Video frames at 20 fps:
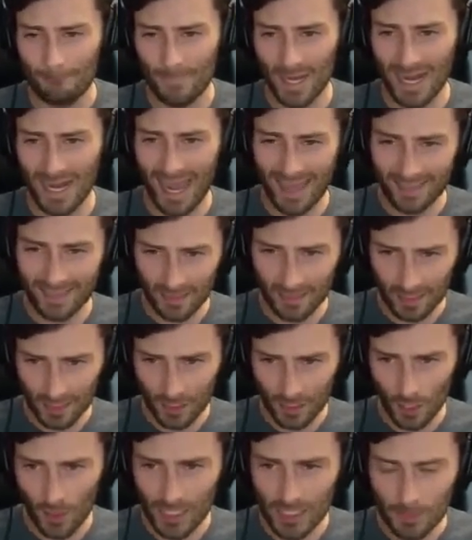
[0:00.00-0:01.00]
but
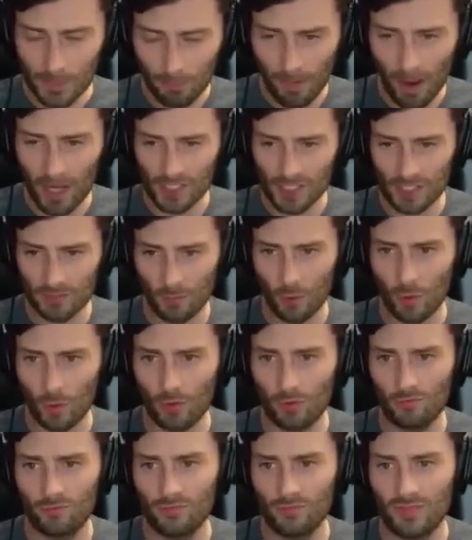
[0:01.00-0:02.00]
it's
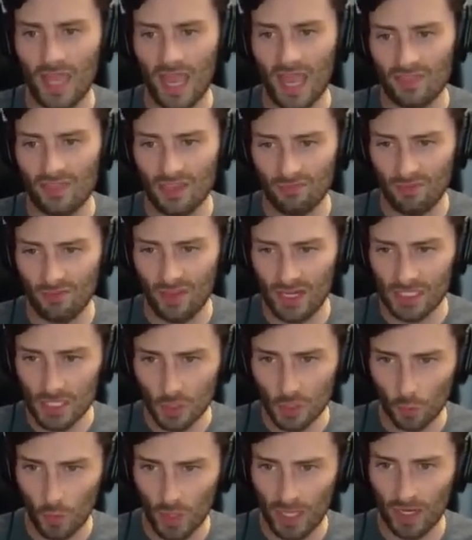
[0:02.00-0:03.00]
possible. I think
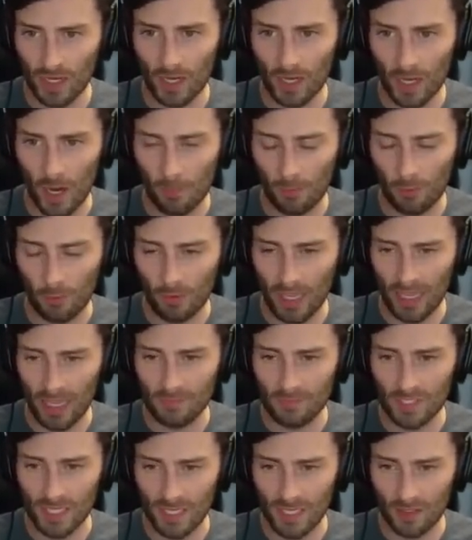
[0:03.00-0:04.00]
Vandy could win a couple
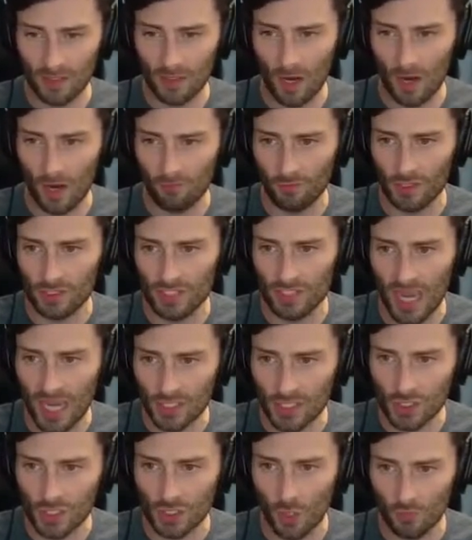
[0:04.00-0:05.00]
games in conference.
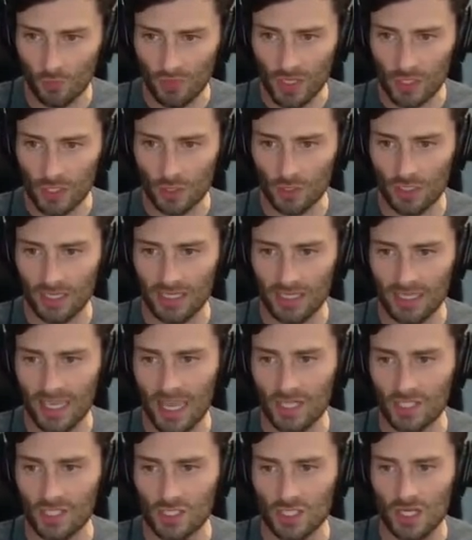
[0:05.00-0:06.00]
I just don't think you're going to
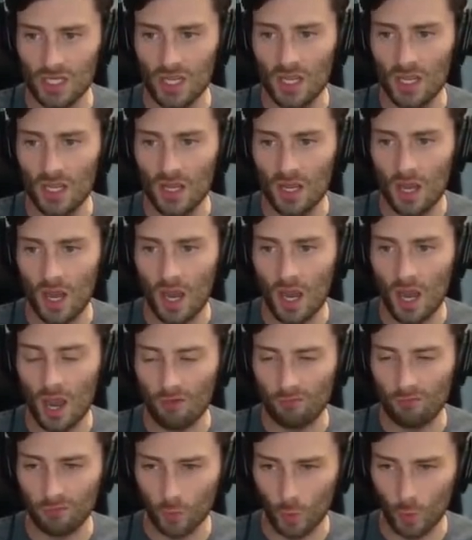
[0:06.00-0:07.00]
catch
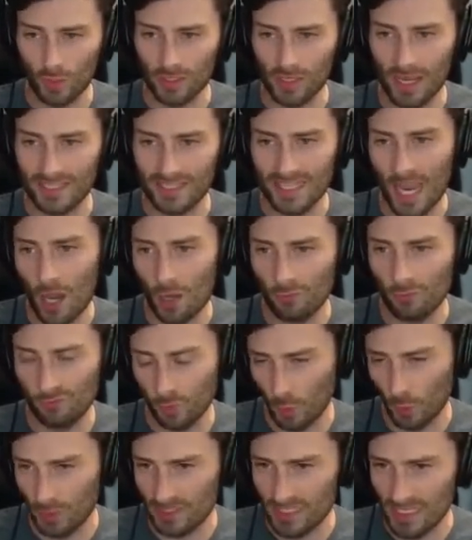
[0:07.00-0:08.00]
a down
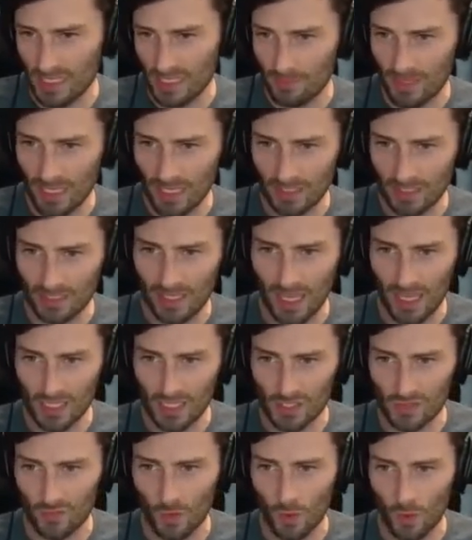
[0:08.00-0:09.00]
Florida team in
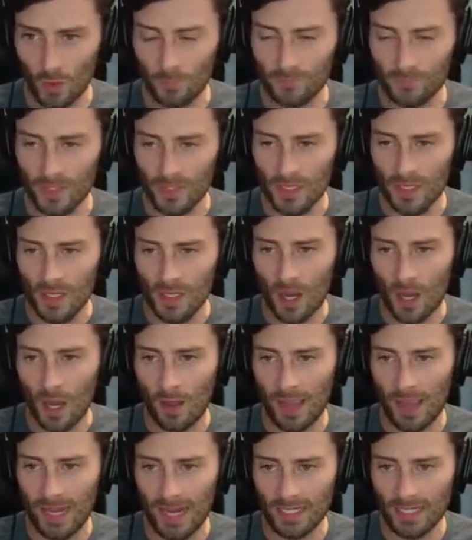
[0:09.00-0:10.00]
Gainesville.
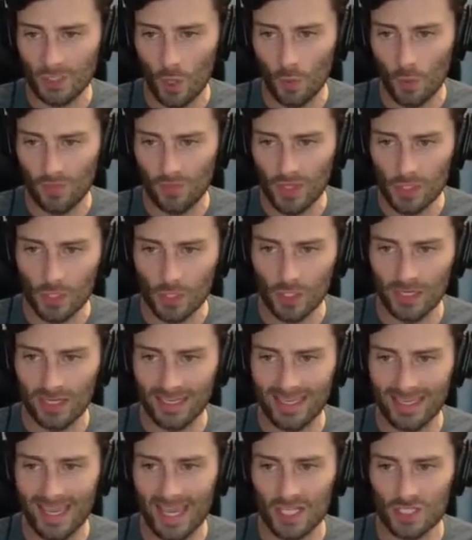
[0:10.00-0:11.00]
And I don't think you're
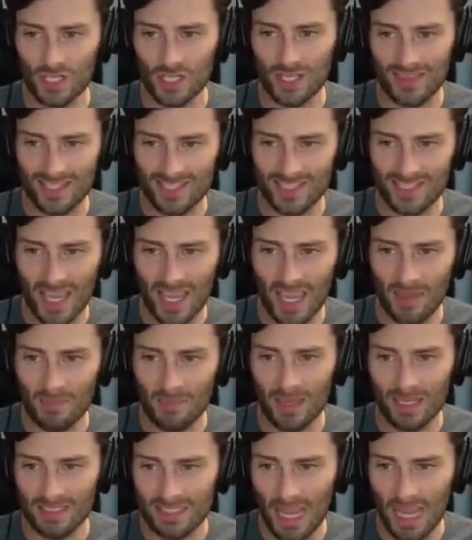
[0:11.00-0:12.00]
going to catch the
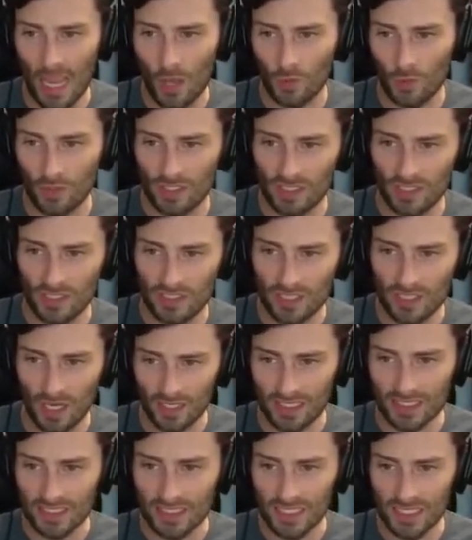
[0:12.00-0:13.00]
same down
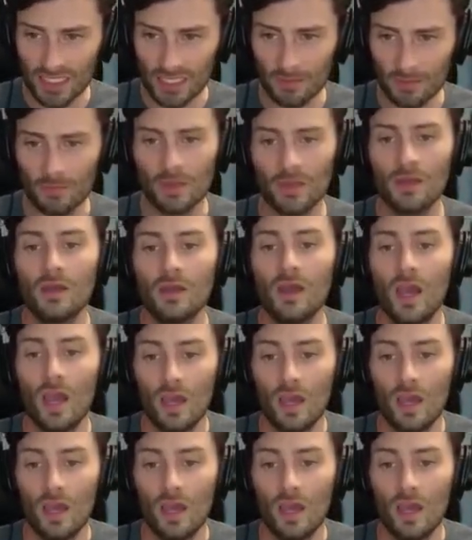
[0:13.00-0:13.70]
Kentucky team